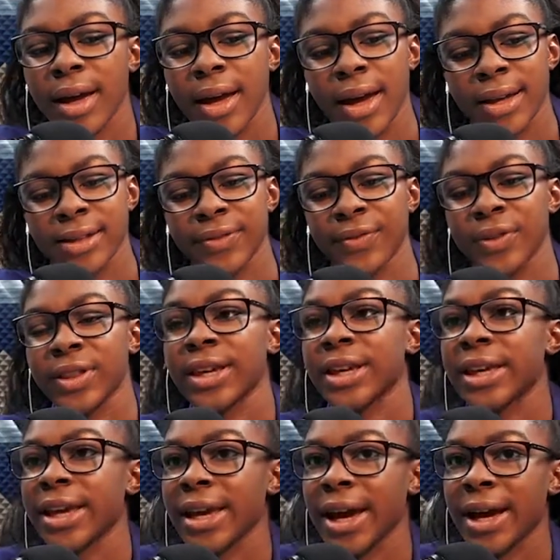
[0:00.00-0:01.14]
as for the
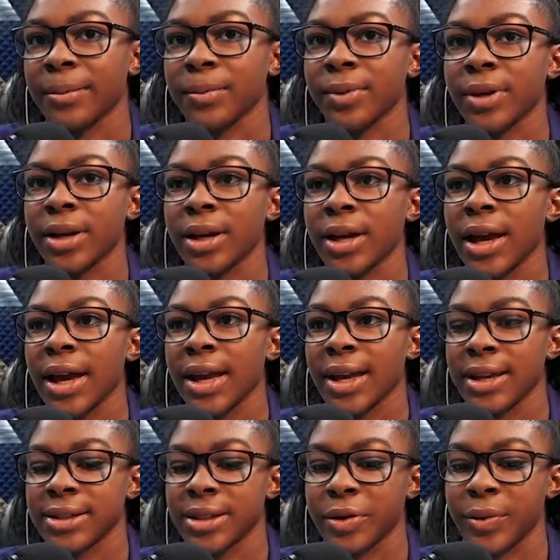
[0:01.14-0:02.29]
camp,
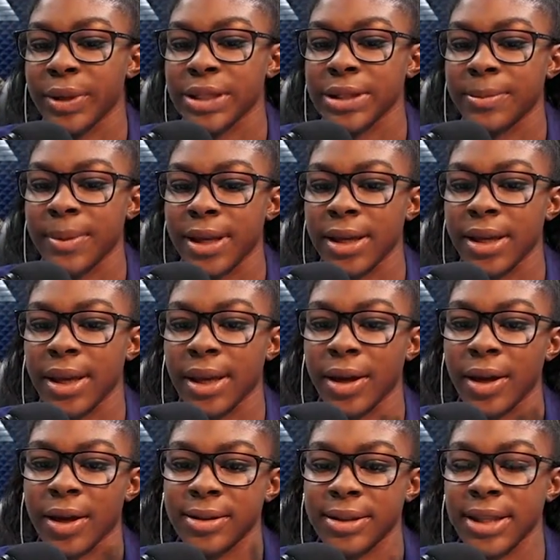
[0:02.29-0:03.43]
is it going to be
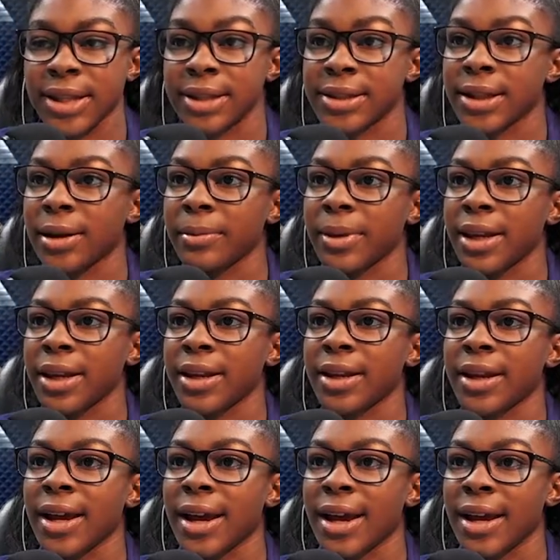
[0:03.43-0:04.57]
teens come
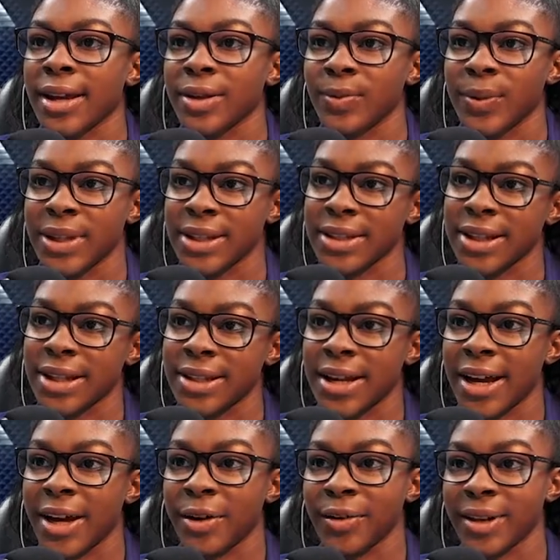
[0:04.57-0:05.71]
in and we sit
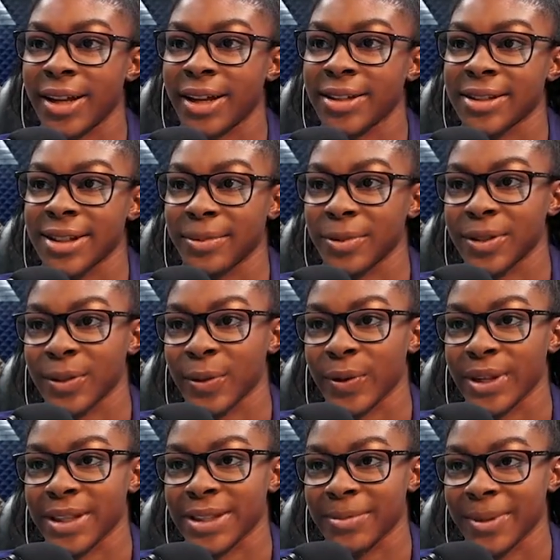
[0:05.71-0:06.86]
down and someone's
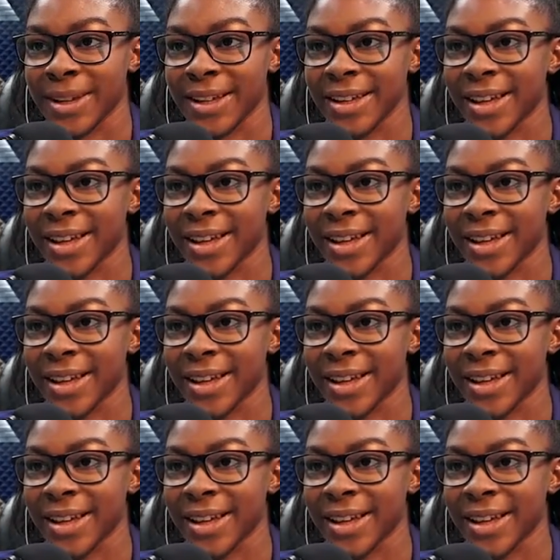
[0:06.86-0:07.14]
going to be